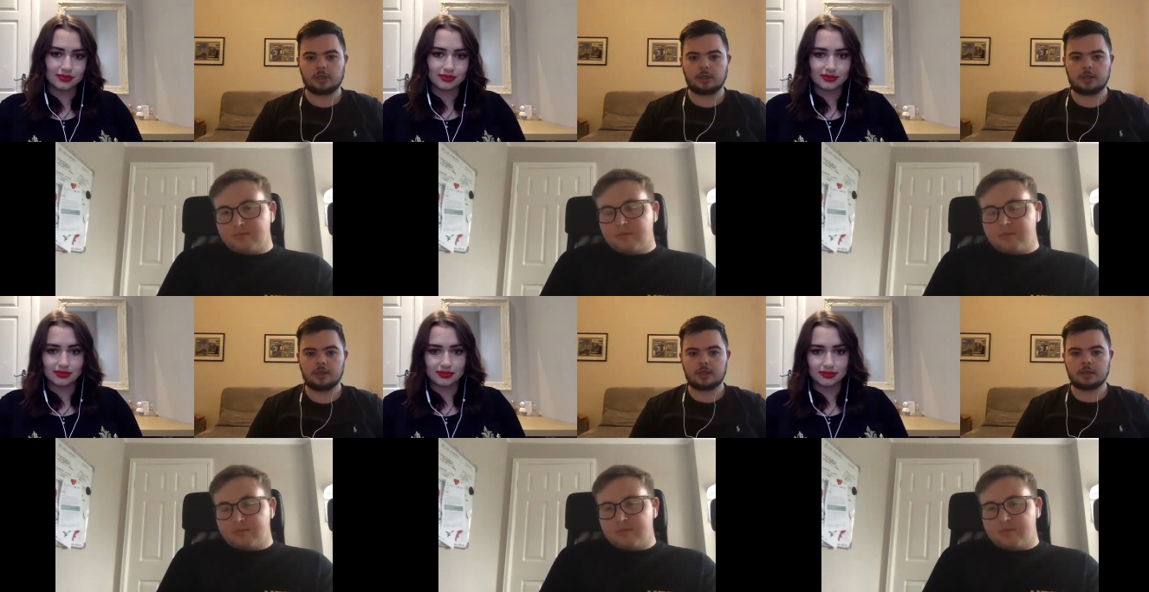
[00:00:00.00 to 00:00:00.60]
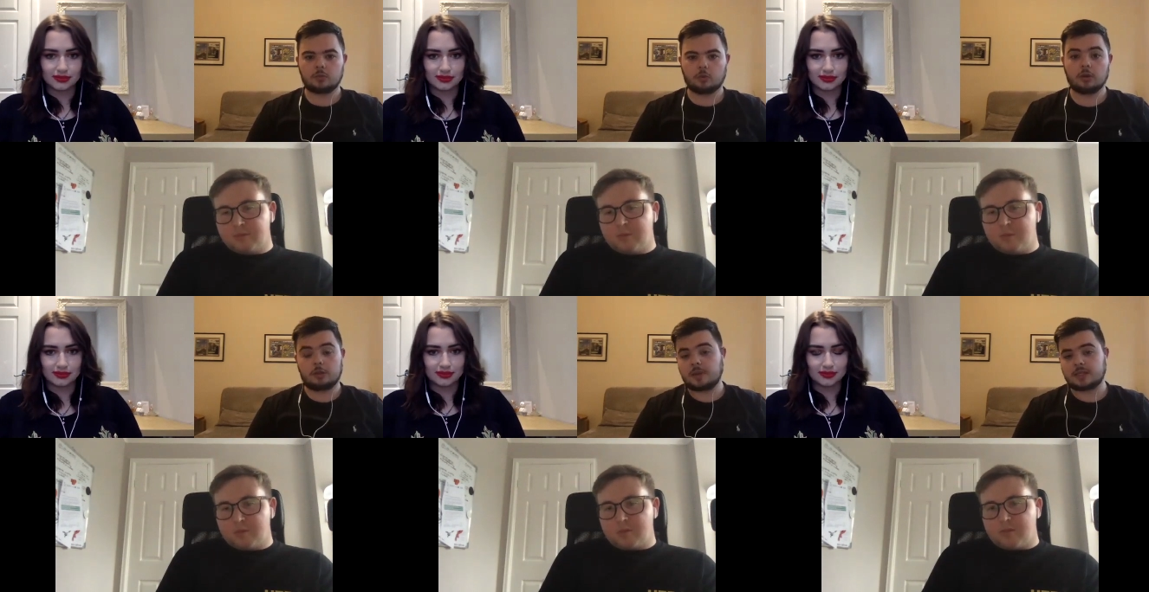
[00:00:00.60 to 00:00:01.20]
Speaker 1: in one of
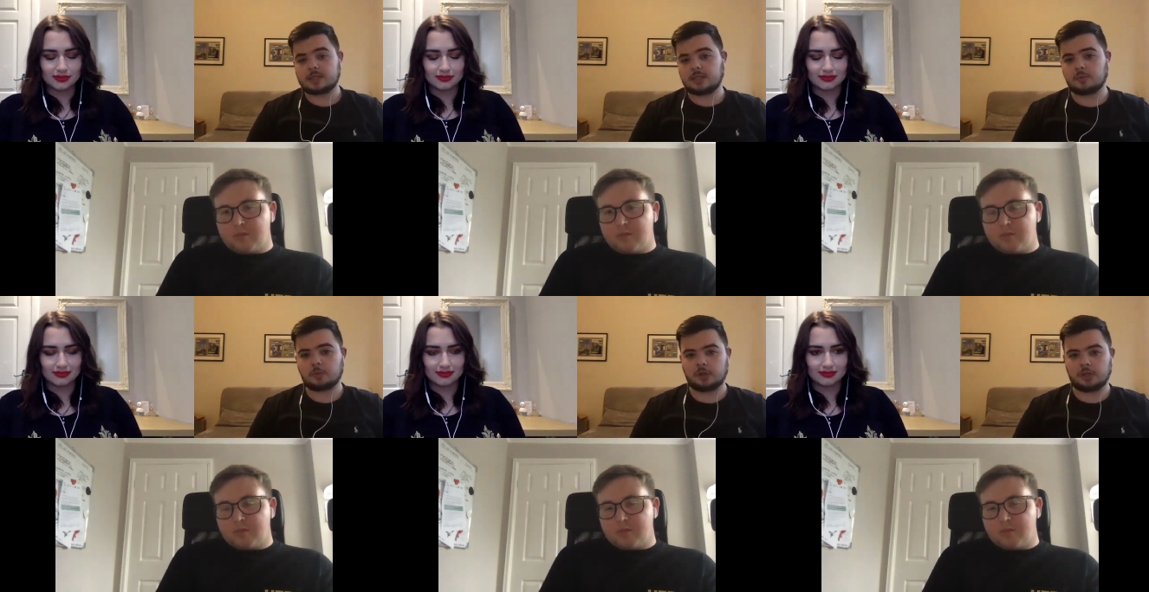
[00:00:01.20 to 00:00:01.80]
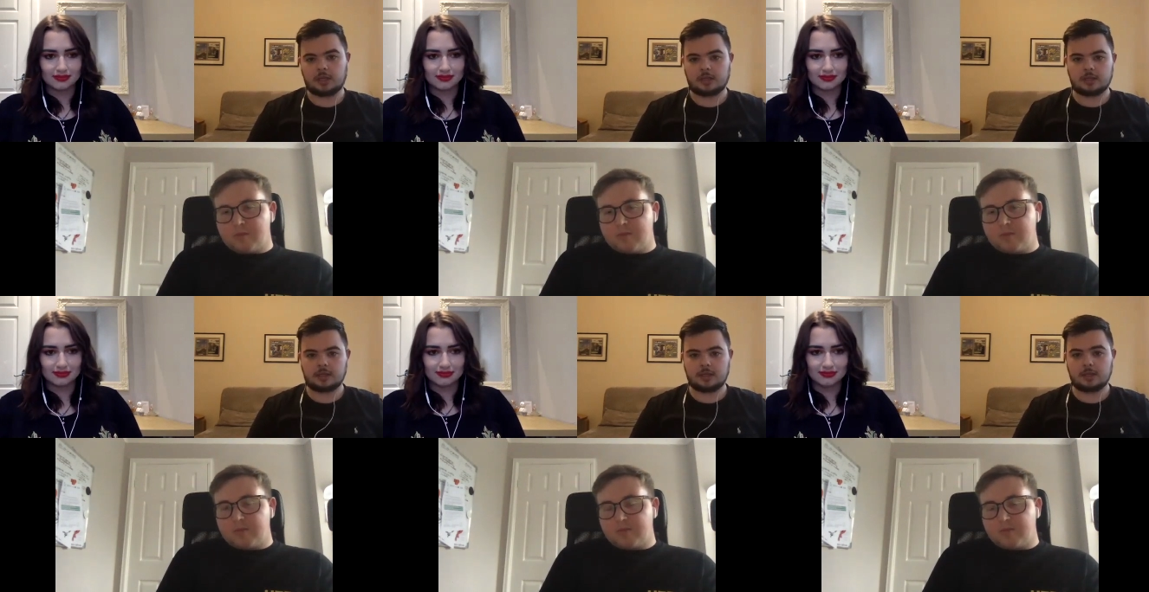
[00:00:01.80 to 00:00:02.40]
the best he can pull in in,
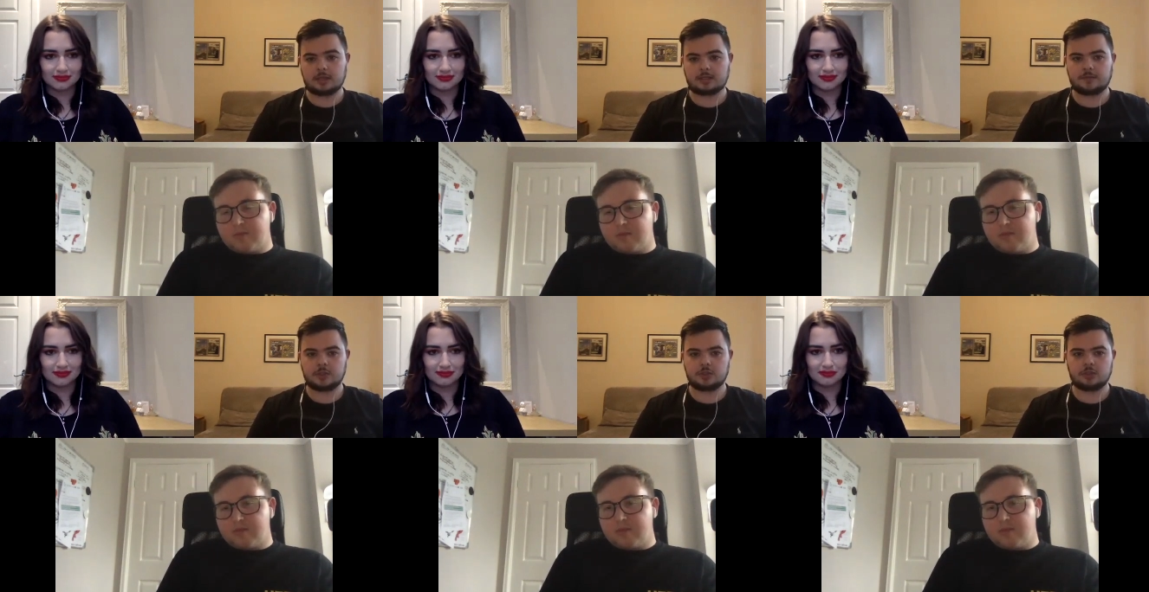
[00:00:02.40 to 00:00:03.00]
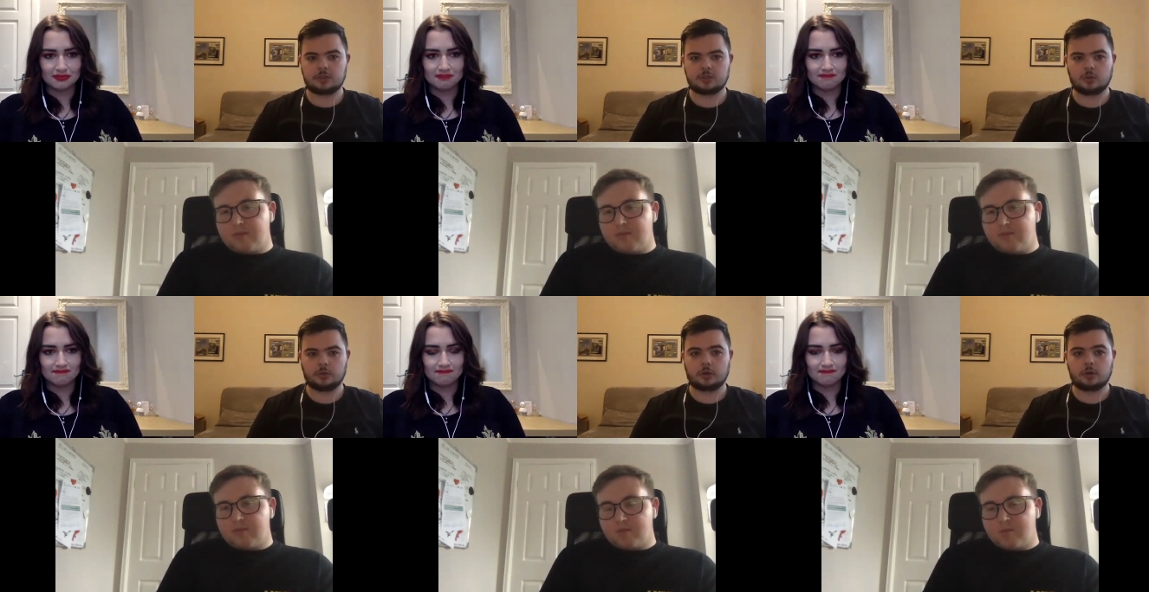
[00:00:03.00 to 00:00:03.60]
the, in this division to
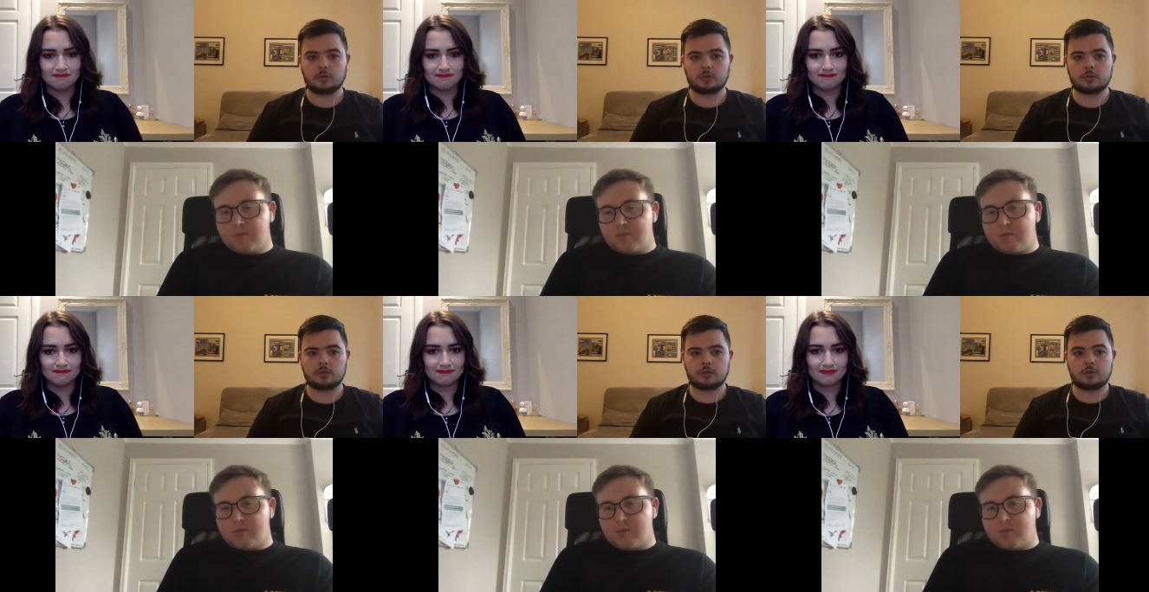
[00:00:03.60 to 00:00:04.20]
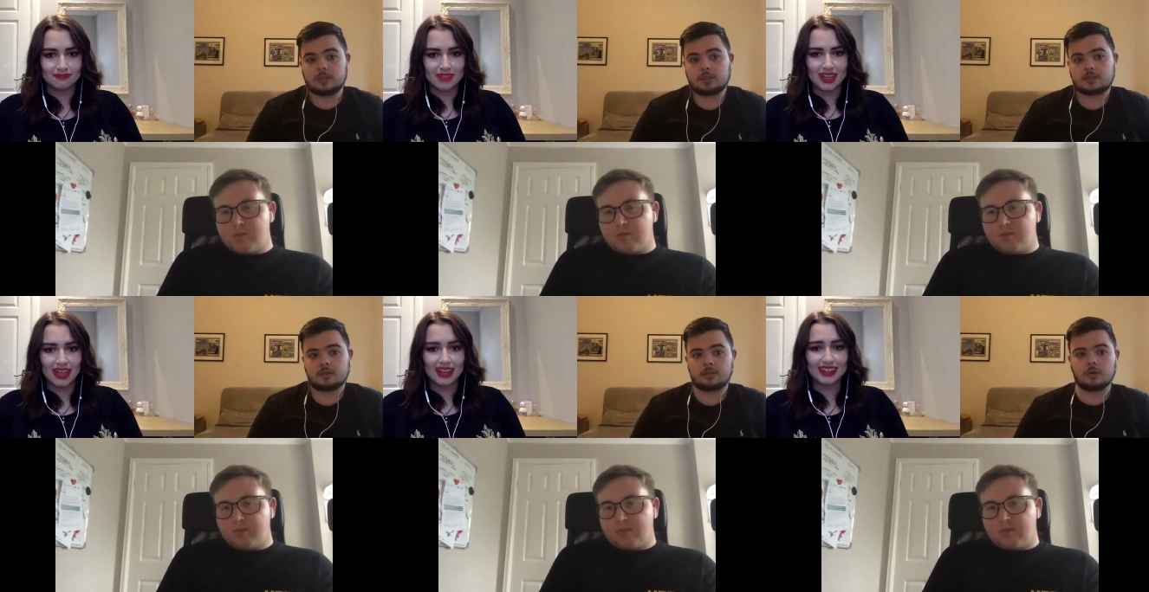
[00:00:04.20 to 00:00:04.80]
score the goals because it's.
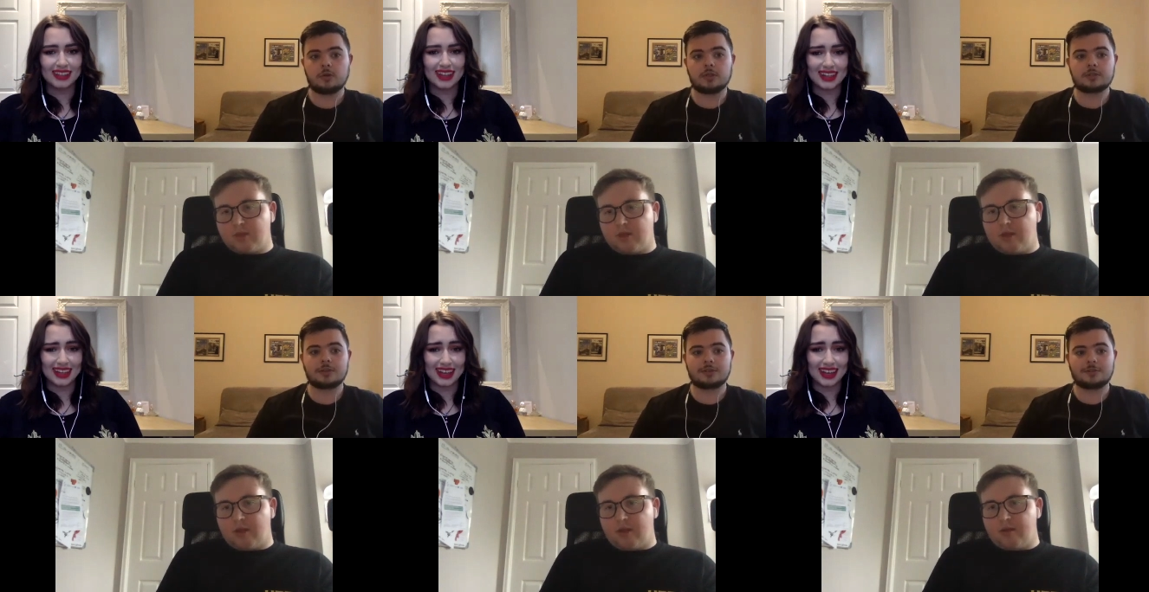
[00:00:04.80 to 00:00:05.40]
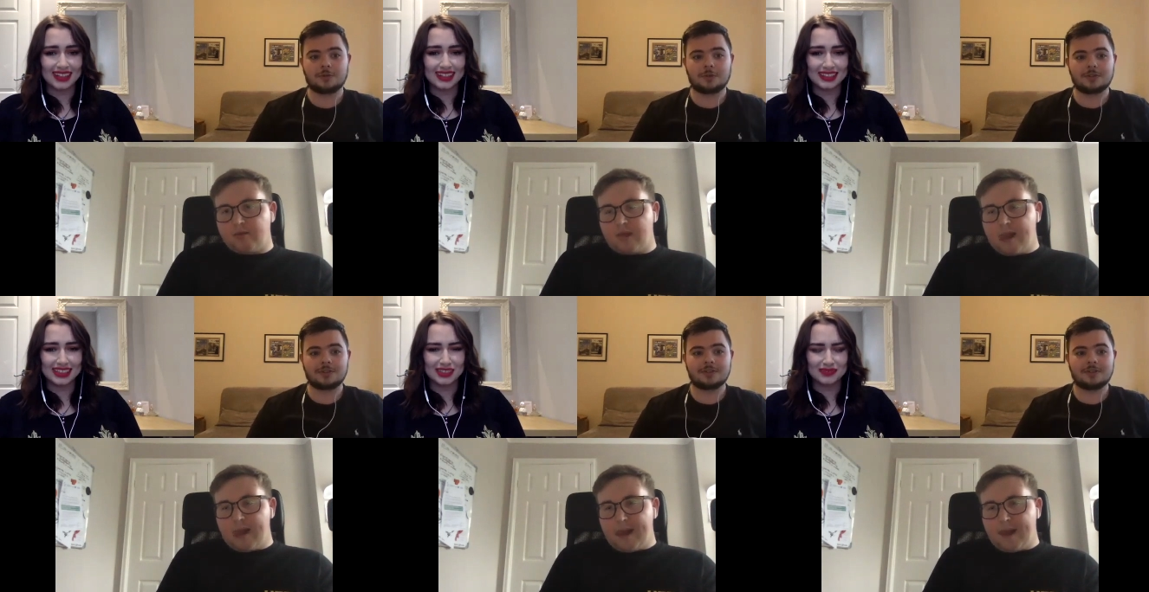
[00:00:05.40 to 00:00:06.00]
And in that
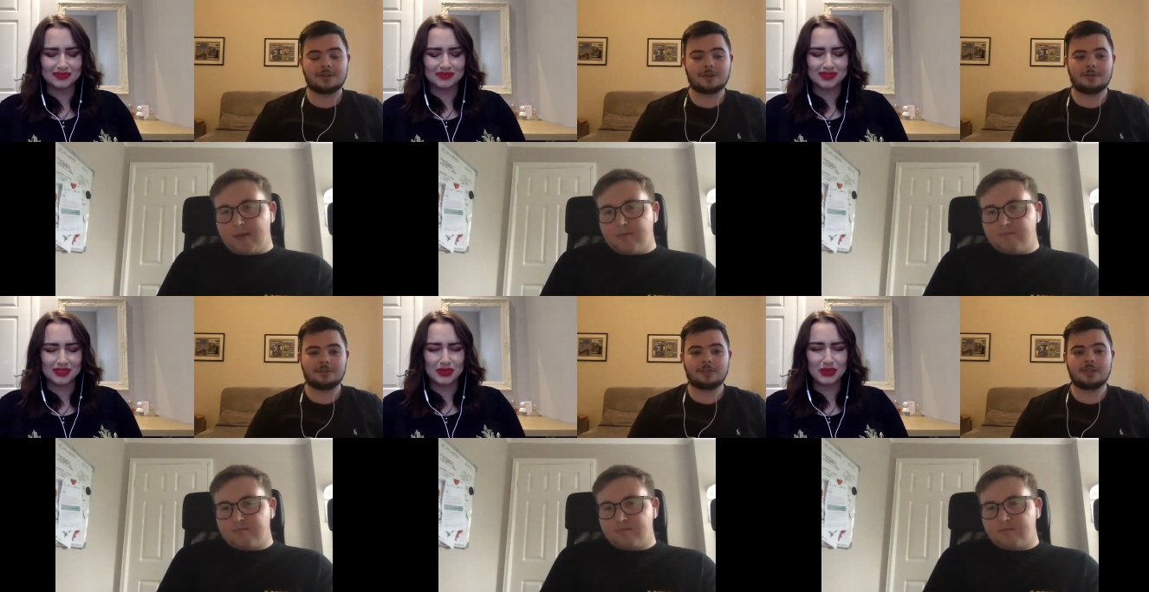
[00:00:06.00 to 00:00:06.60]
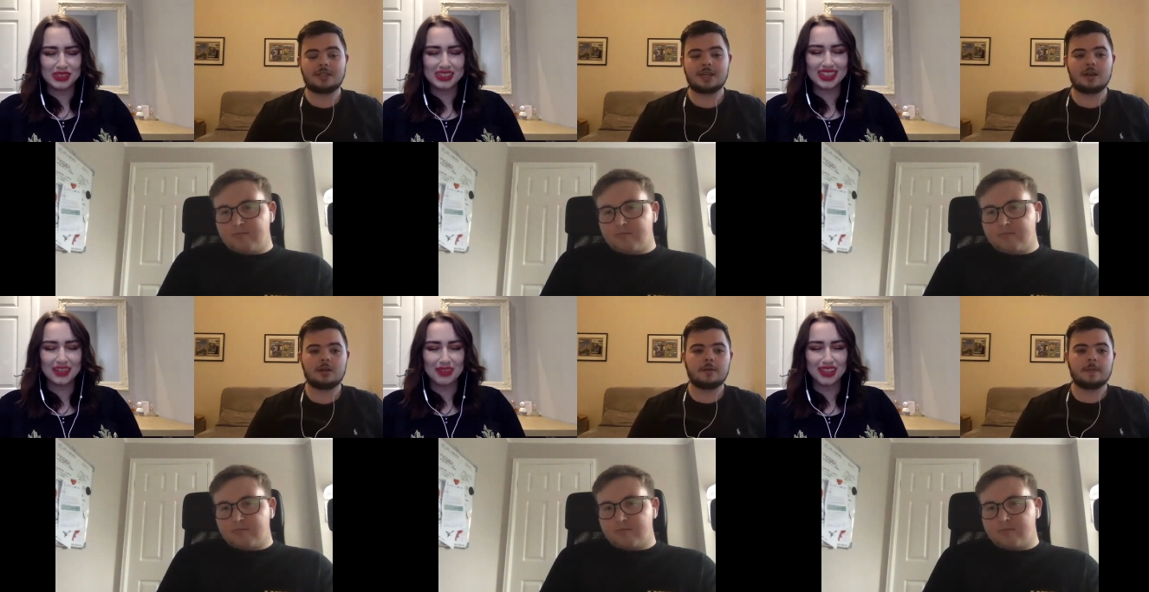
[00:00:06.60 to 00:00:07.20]
Speaker 2: case, what does
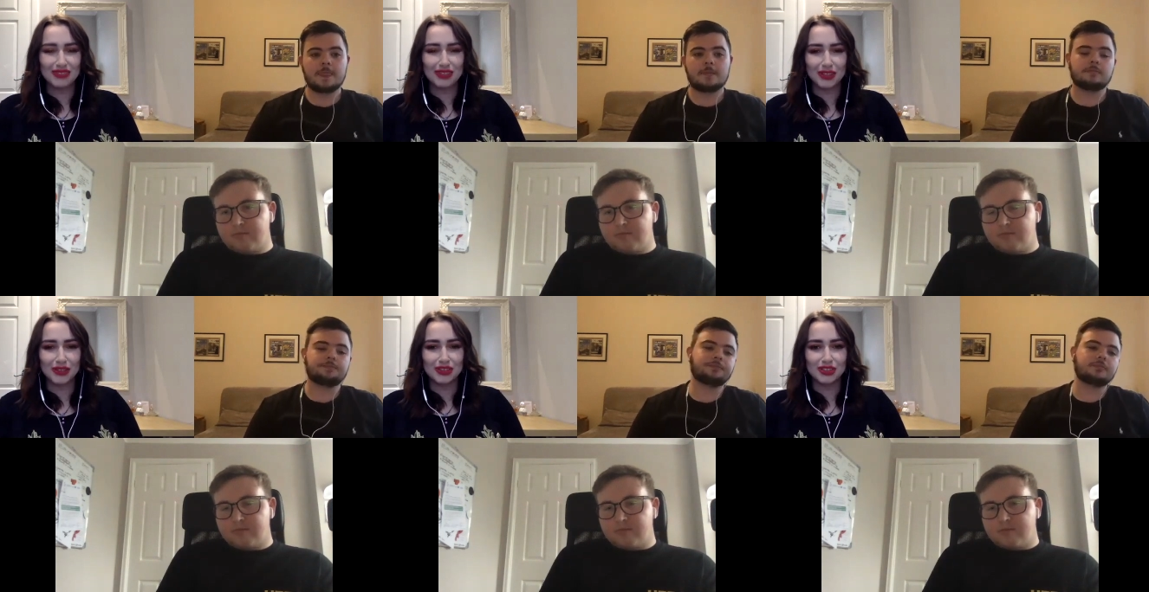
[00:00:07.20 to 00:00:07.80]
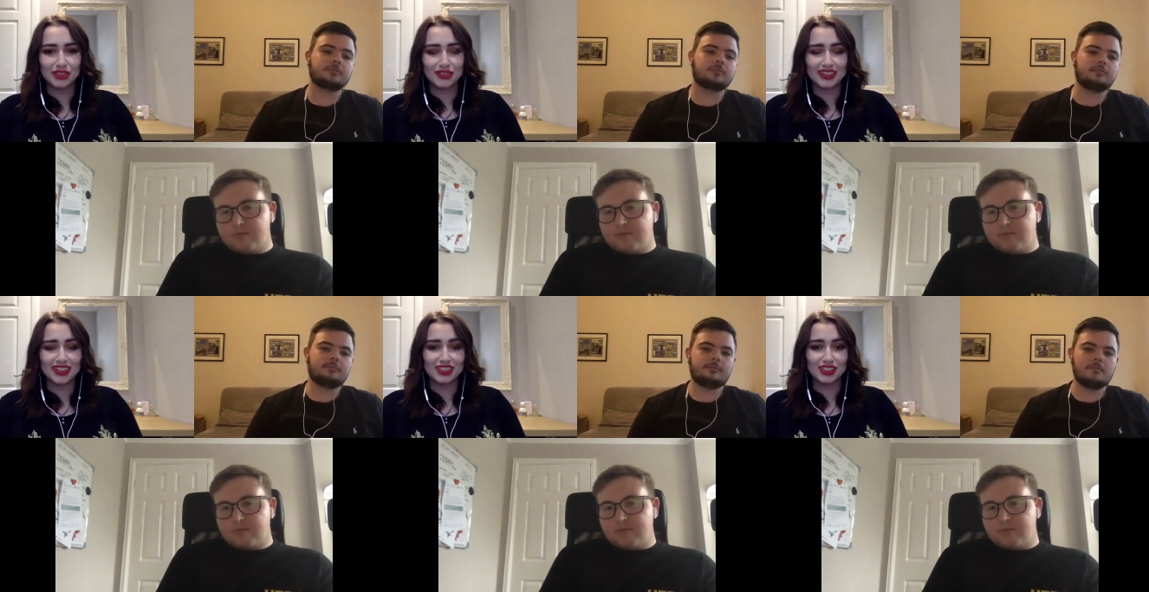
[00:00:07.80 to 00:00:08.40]
that mean for Luke Shuvic?